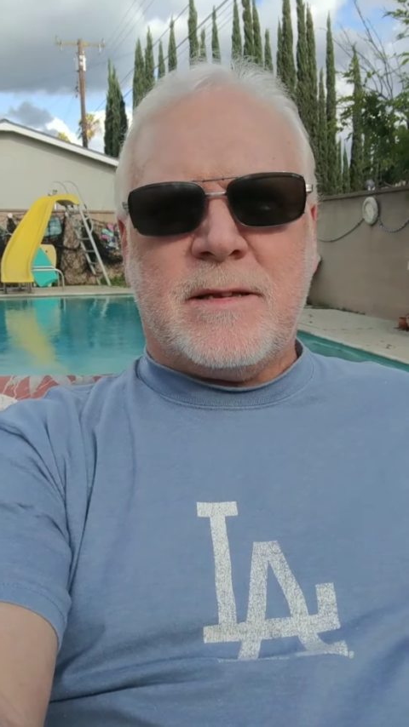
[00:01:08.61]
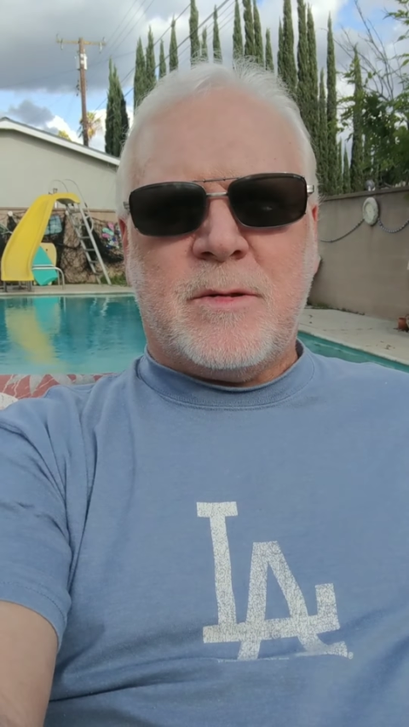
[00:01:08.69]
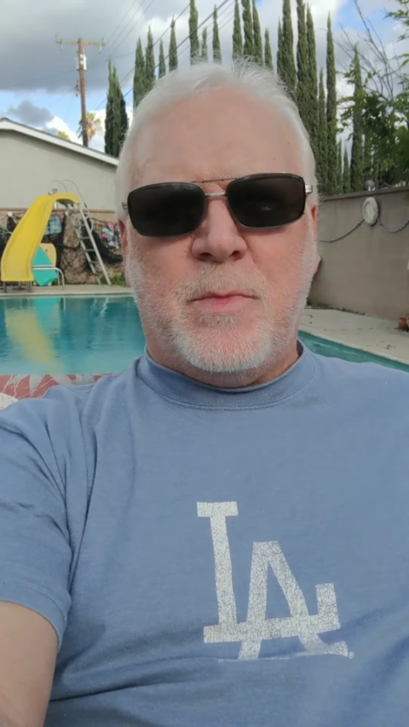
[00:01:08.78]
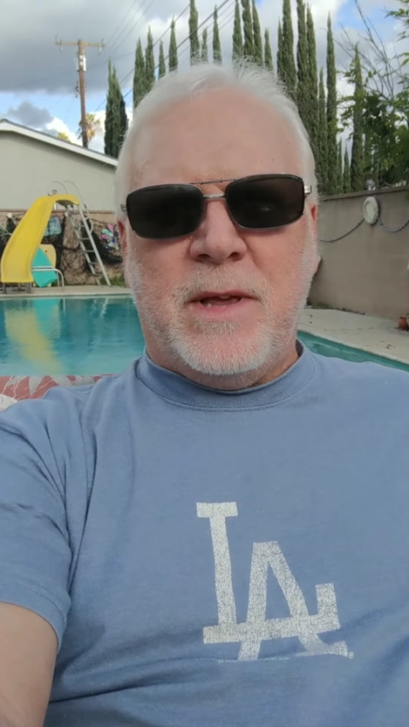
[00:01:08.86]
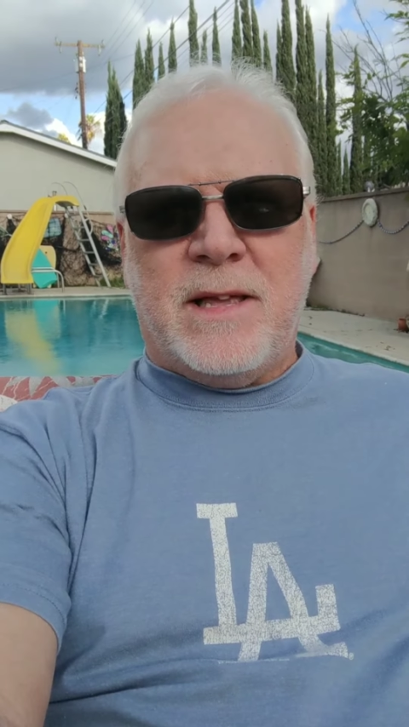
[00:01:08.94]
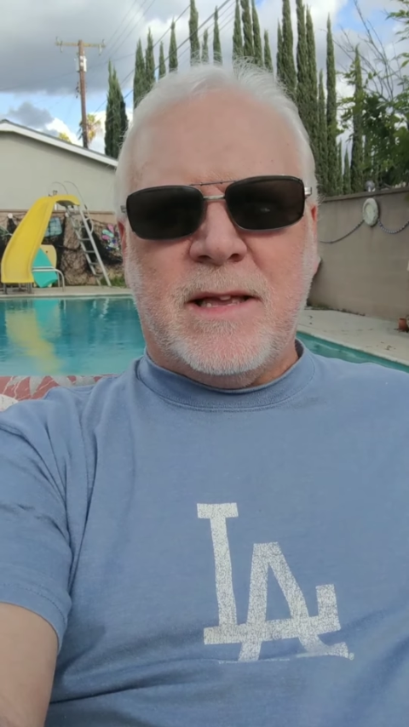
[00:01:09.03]

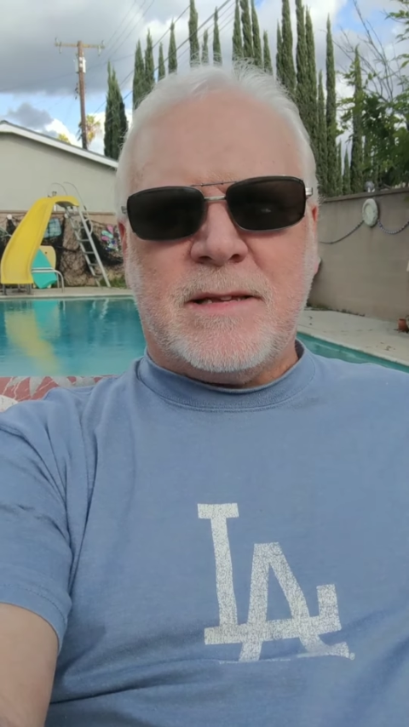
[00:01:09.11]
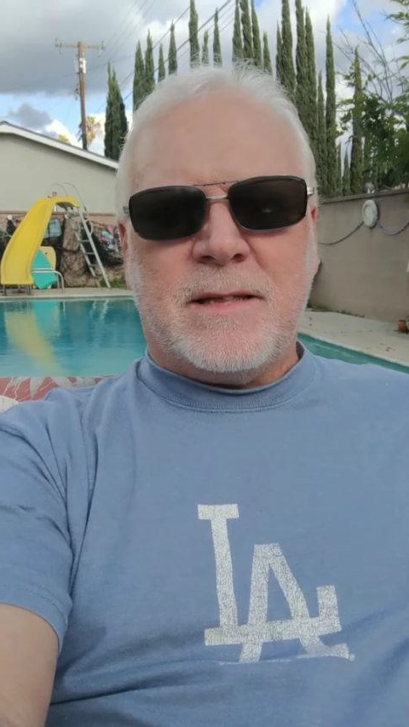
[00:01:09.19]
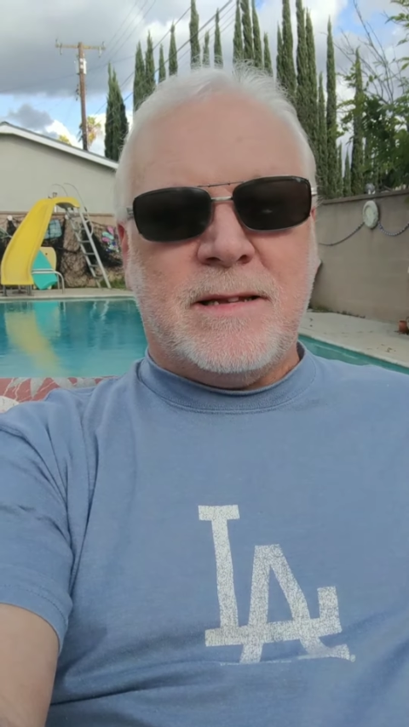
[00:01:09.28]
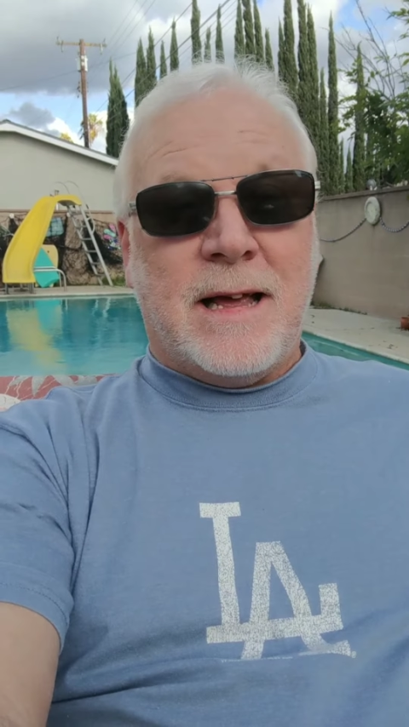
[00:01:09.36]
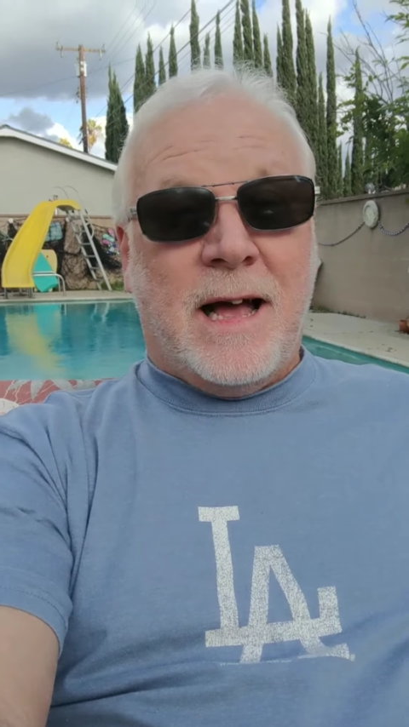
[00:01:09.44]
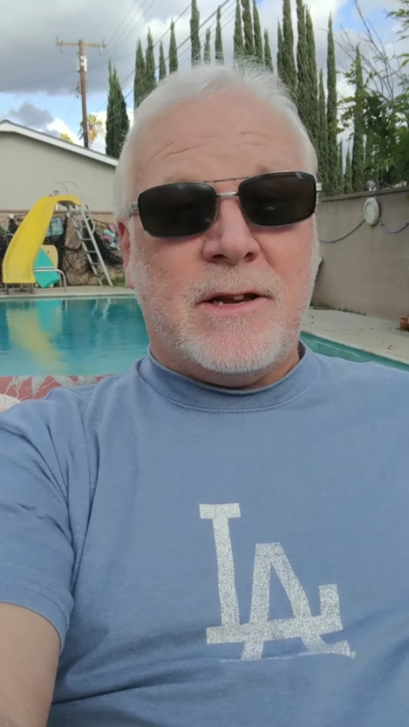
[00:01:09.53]
because the
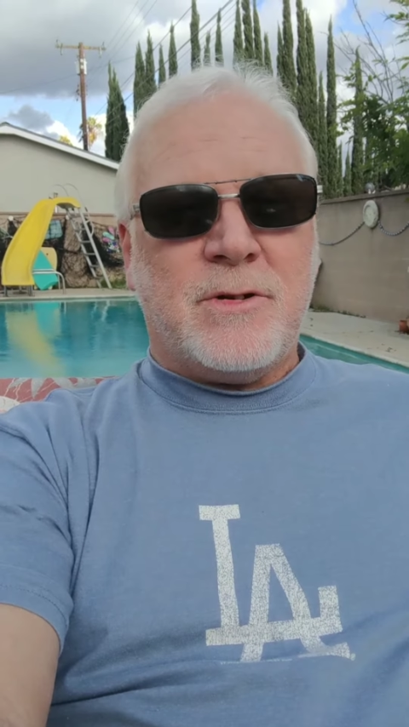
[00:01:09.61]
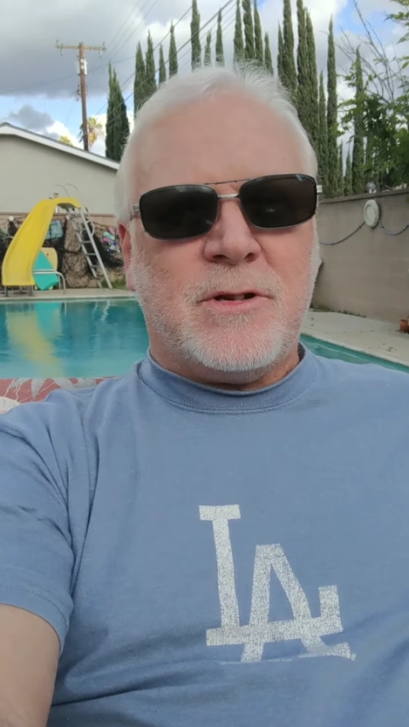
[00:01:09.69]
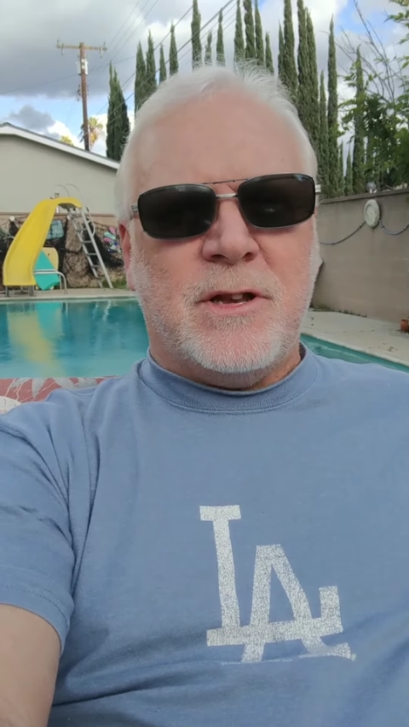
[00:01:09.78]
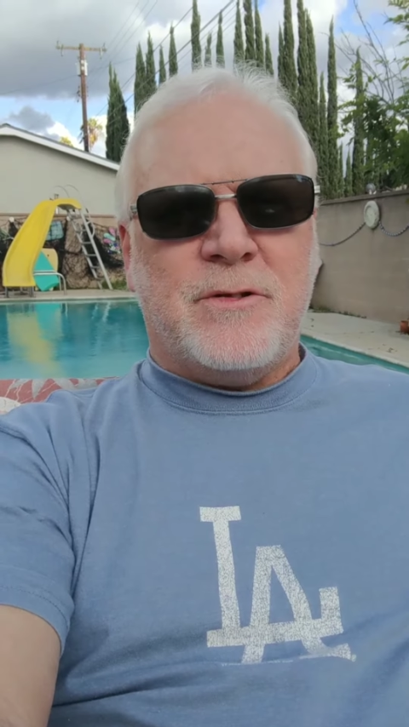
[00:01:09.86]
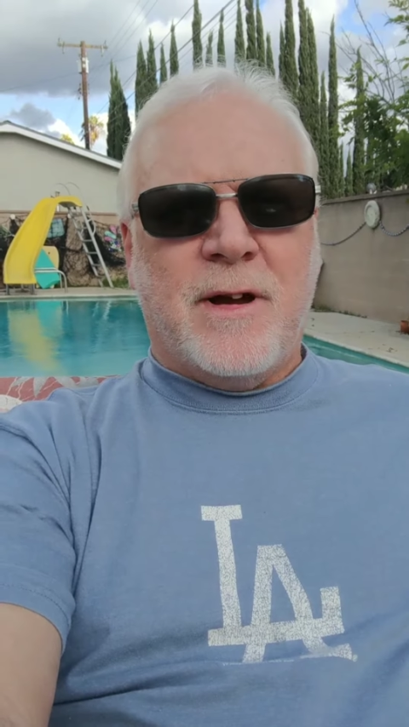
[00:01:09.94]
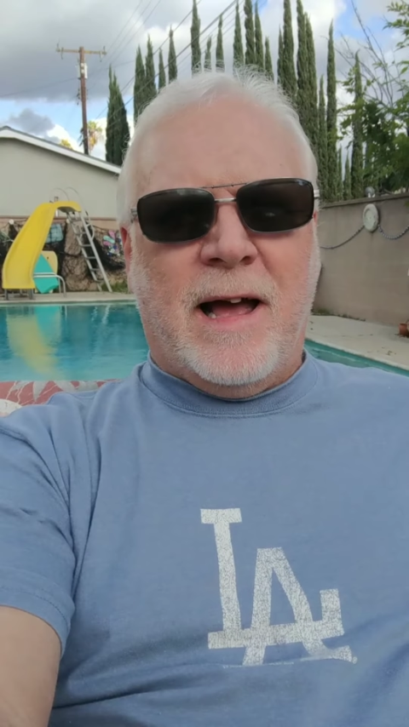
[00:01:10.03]
Dodgers
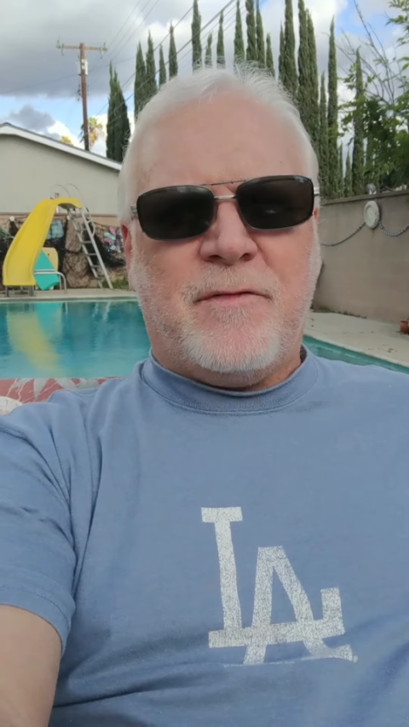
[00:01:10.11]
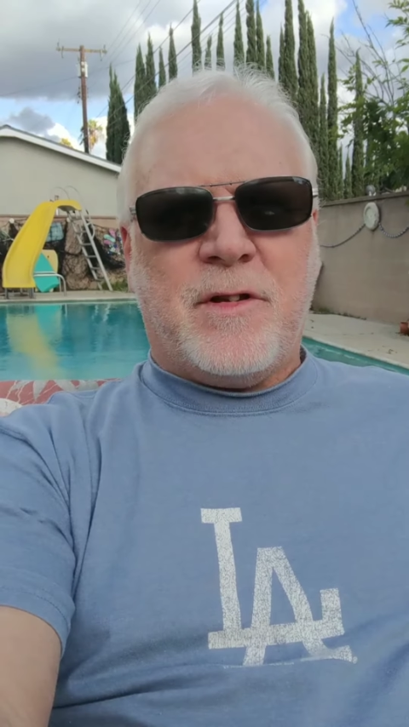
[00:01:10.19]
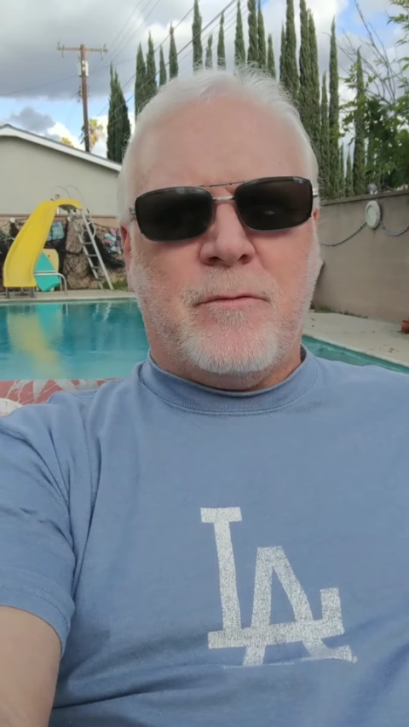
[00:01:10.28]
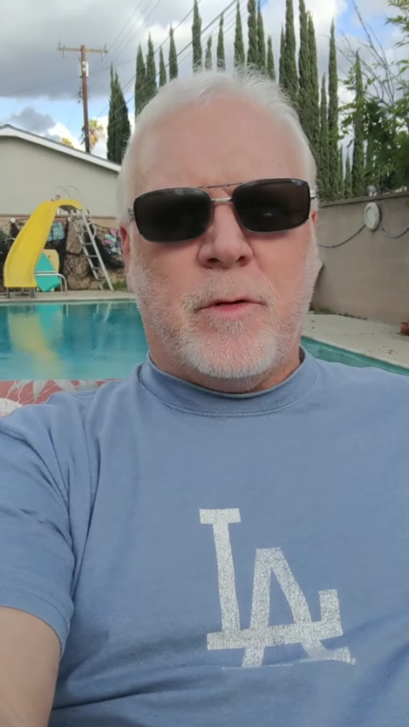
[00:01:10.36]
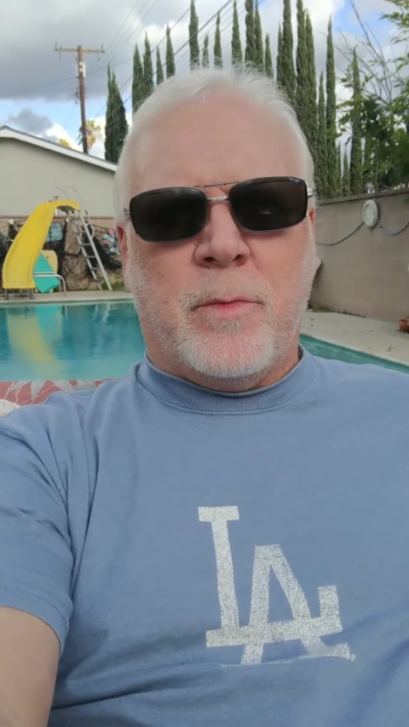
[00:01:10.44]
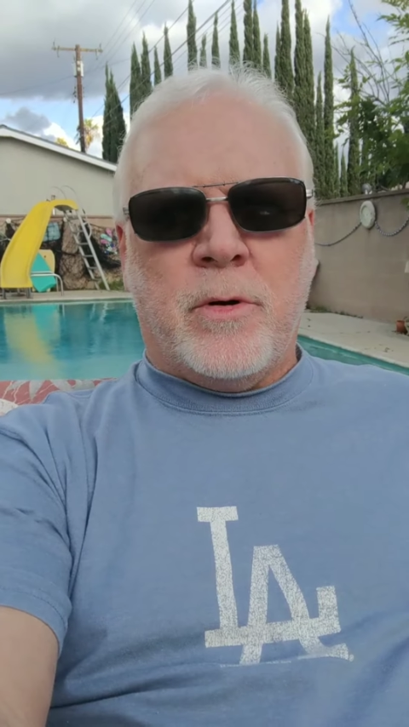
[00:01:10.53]
had drafted
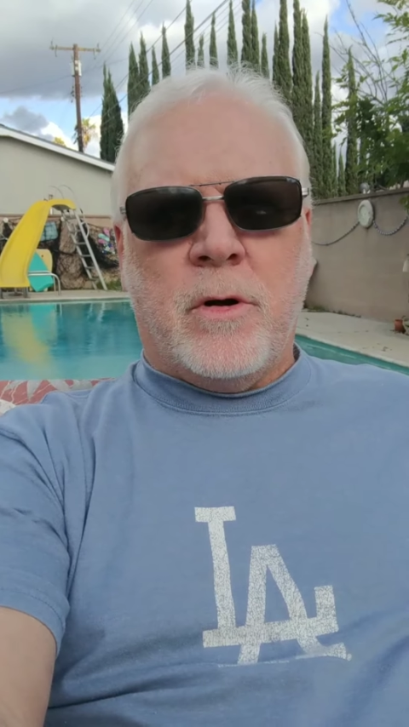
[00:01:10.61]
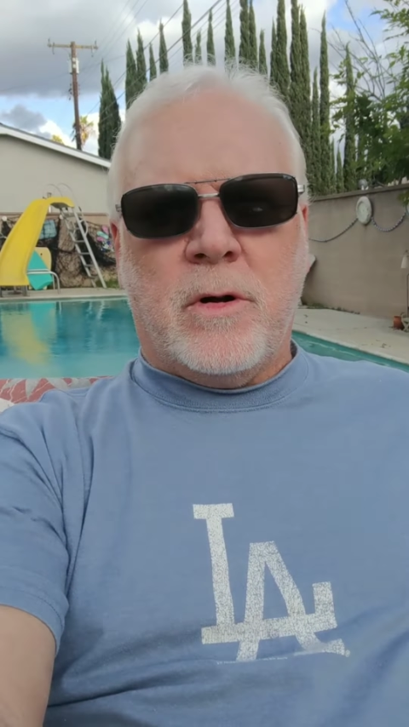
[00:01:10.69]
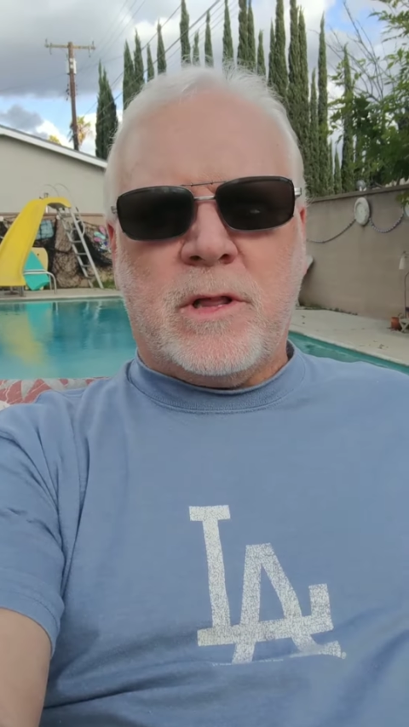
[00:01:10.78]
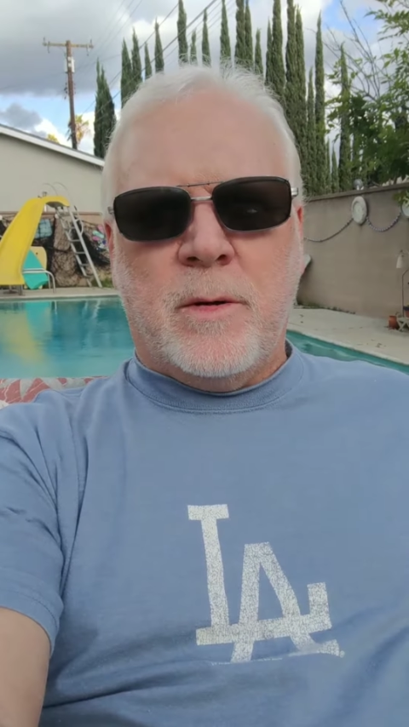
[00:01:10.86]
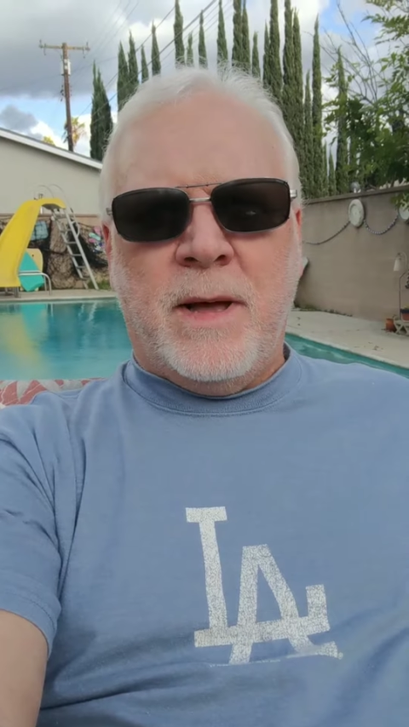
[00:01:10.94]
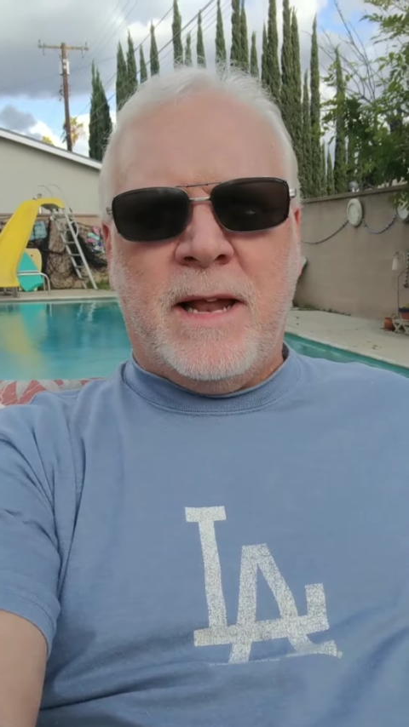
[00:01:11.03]
Roberto
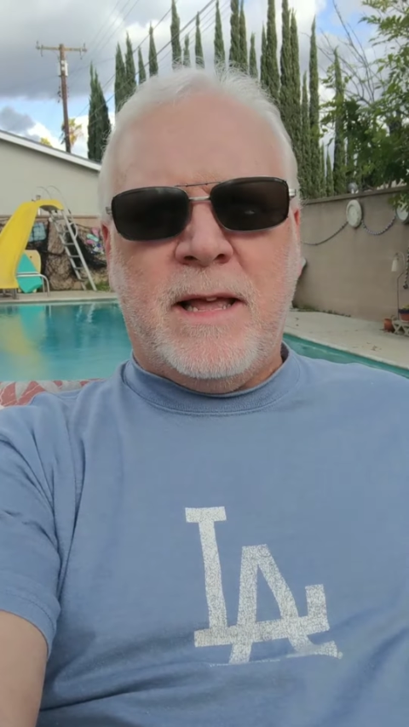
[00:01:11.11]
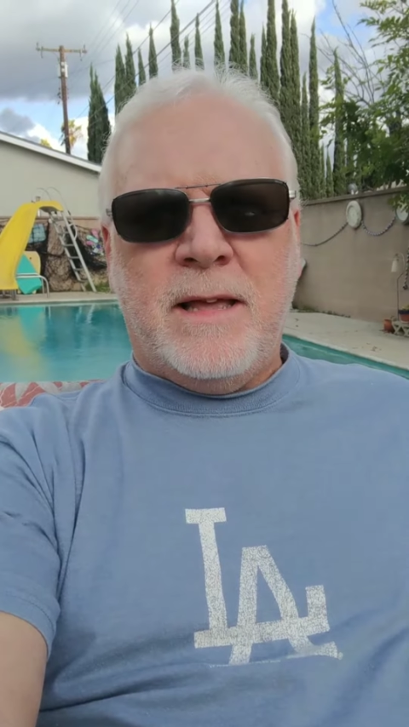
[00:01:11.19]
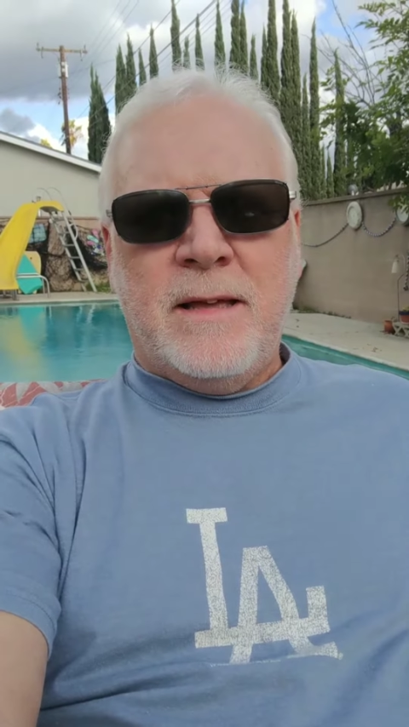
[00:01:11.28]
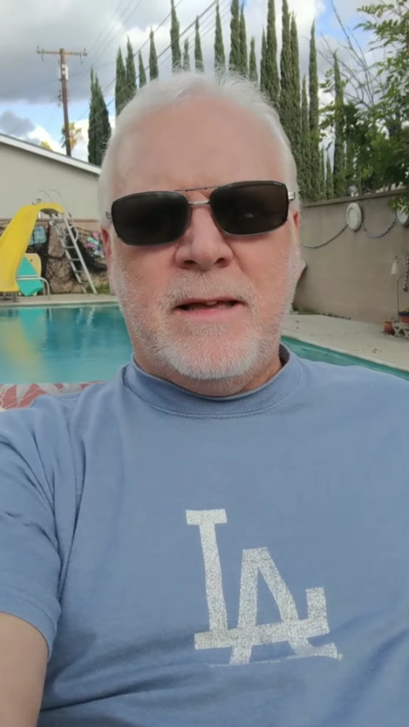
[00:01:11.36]
Clemente